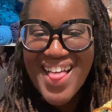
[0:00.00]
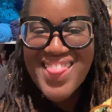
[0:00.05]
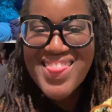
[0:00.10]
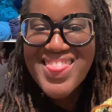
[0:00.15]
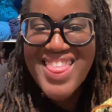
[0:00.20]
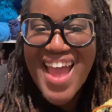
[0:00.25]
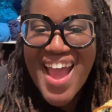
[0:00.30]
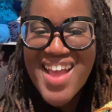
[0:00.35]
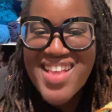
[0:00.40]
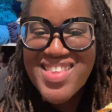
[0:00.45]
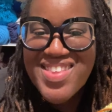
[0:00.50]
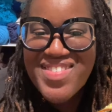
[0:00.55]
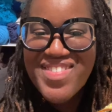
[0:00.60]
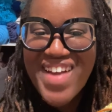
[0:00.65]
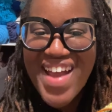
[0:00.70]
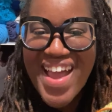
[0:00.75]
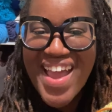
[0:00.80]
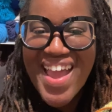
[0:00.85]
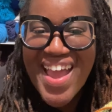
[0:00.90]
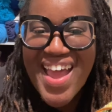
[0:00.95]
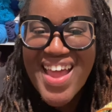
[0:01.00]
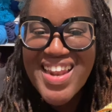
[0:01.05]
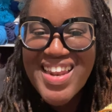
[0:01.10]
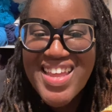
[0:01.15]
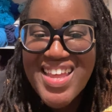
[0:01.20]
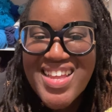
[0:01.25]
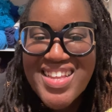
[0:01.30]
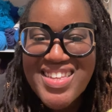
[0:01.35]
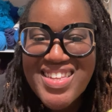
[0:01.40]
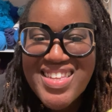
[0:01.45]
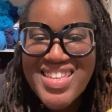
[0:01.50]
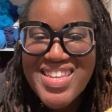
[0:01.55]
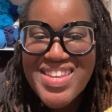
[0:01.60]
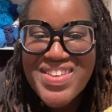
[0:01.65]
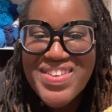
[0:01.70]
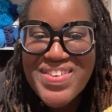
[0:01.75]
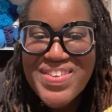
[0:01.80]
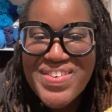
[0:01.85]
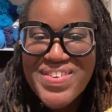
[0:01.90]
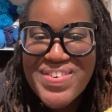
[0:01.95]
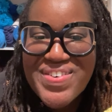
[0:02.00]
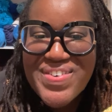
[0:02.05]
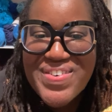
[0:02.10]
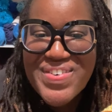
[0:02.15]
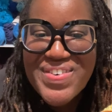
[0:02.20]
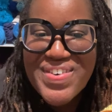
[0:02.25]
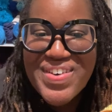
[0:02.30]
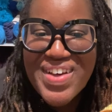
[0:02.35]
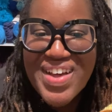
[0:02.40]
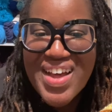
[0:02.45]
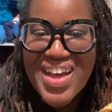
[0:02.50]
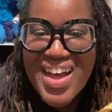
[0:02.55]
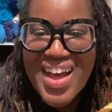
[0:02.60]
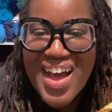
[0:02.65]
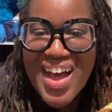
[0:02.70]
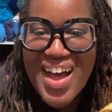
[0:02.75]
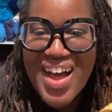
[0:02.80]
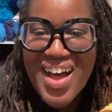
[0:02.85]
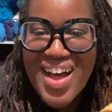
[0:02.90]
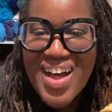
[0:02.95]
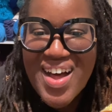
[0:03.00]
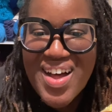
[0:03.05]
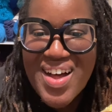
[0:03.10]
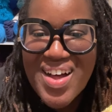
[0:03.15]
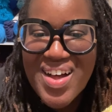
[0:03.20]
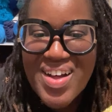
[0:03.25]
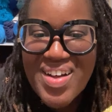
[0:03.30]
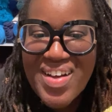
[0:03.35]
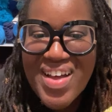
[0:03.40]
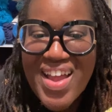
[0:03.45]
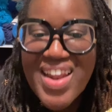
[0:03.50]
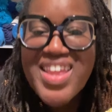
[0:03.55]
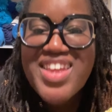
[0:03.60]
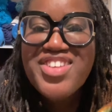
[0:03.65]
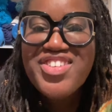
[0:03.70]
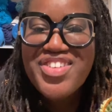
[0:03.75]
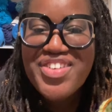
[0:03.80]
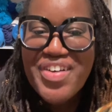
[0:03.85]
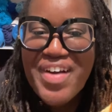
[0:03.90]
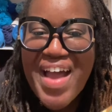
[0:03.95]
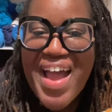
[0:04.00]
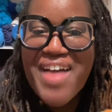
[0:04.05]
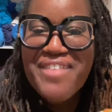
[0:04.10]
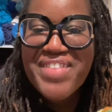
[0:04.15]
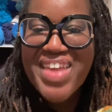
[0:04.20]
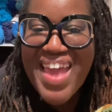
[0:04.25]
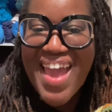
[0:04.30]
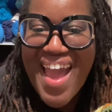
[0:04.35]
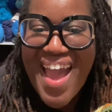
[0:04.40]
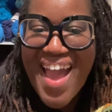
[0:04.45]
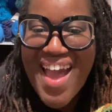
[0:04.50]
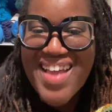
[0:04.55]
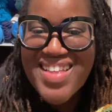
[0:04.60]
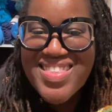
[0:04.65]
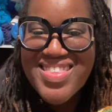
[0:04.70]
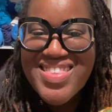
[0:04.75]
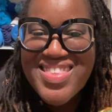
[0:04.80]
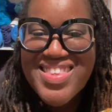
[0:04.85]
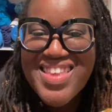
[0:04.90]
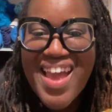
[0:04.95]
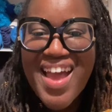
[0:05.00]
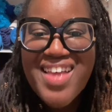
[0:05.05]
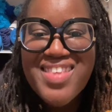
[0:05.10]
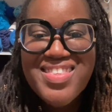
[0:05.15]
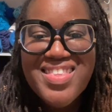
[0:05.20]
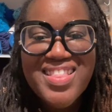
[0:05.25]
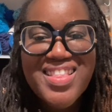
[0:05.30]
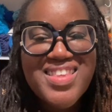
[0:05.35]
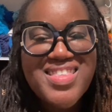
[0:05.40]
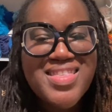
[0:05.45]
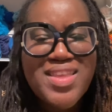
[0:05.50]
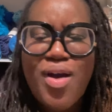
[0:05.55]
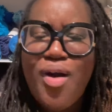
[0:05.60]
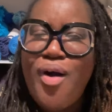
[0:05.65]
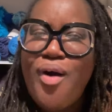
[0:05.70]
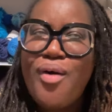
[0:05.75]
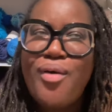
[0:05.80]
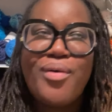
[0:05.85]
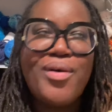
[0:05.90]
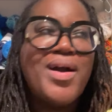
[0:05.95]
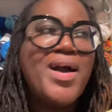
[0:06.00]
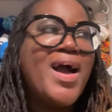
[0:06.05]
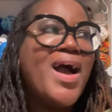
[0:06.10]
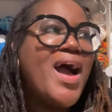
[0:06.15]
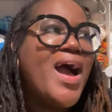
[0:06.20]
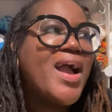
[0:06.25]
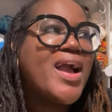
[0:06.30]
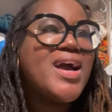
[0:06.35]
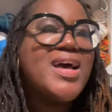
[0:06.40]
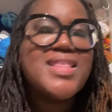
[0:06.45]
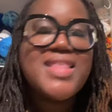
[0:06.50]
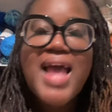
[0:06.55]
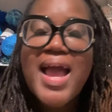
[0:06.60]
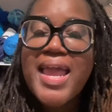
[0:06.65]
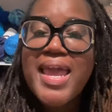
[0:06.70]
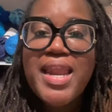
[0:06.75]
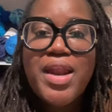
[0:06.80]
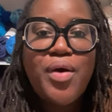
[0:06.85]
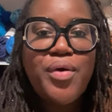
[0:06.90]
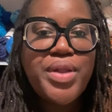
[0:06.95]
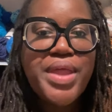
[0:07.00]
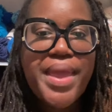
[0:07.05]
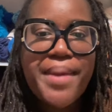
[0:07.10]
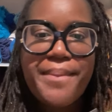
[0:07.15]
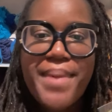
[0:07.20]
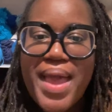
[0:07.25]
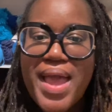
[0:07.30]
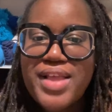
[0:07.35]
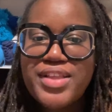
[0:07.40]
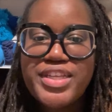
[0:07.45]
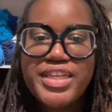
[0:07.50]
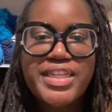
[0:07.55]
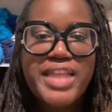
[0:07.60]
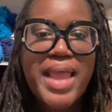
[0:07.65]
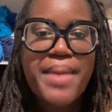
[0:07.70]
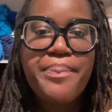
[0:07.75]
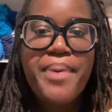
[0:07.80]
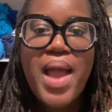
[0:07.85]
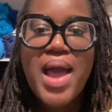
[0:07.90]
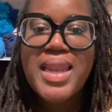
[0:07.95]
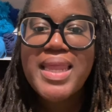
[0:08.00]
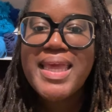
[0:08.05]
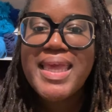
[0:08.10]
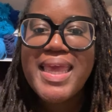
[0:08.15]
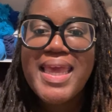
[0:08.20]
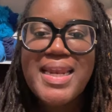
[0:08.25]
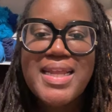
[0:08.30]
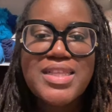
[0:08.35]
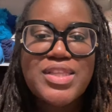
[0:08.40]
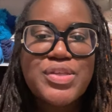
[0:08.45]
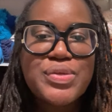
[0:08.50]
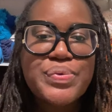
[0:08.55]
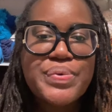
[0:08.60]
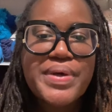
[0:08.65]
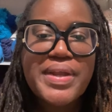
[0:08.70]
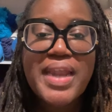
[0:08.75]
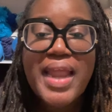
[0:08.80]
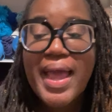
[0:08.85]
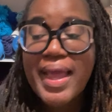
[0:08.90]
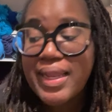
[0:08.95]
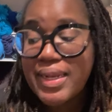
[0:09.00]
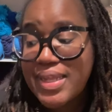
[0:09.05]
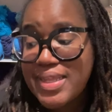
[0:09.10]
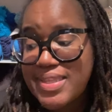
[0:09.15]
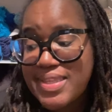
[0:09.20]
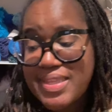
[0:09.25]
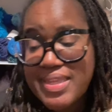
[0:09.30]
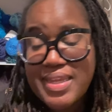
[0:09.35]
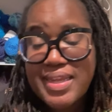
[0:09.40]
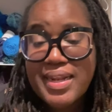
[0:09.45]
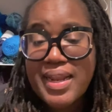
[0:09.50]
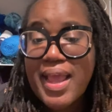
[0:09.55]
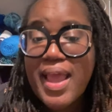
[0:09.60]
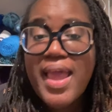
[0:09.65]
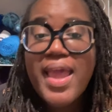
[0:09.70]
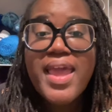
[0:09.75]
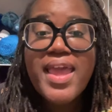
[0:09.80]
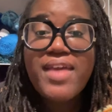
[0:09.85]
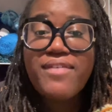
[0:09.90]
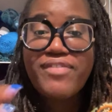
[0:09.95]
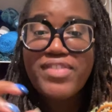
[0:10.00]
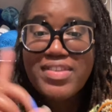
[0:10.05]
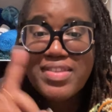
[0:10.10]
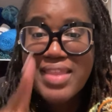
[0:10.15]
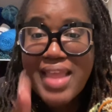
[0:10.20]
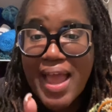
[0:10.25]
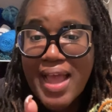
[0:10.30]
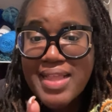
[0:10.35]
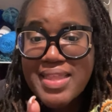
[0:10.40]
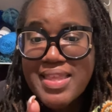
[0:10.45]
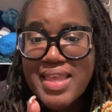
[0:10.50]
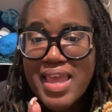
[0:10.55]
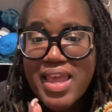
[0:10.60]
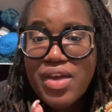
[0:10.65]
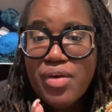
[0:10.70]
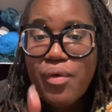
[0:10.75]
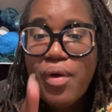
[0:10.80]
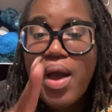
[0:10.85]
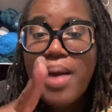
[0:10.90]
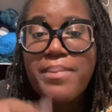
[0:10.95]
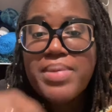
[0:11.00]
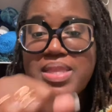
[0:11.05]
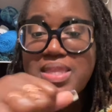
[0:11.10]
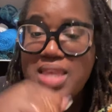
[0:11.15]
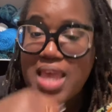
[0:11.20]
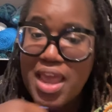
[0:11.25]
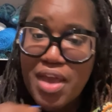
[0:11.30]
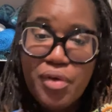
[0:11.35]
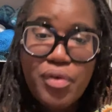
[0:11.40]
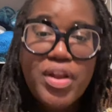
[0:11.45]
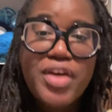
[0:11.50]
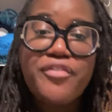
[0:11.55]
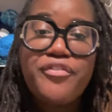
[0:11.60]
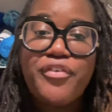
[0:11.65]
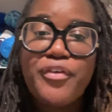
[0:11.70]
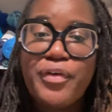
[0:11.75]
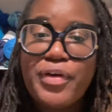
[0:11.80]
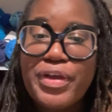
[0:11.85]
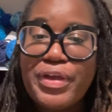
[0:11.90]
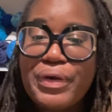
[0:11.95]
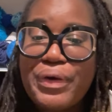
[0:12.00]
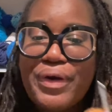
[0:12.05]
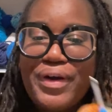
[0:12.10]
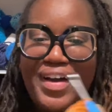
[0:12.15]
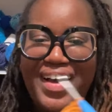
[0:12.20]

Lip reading: That's right. At least you don't have cats. Yes, let's because I can only imagine they probably get into it like, listen, if it's not tangled, I'm gonna tangle it for you.